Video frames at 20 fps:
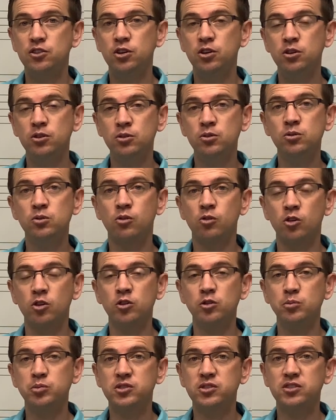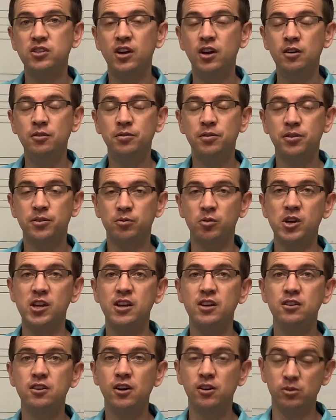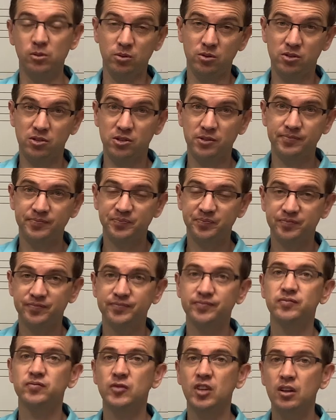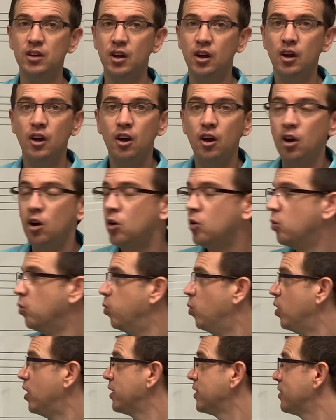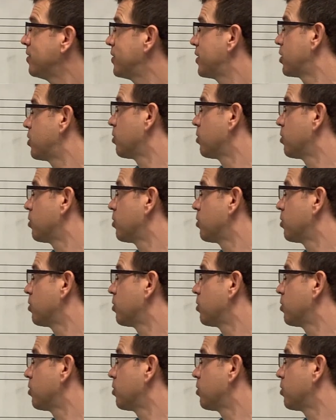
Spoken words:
2 groups of 3 notes. One of the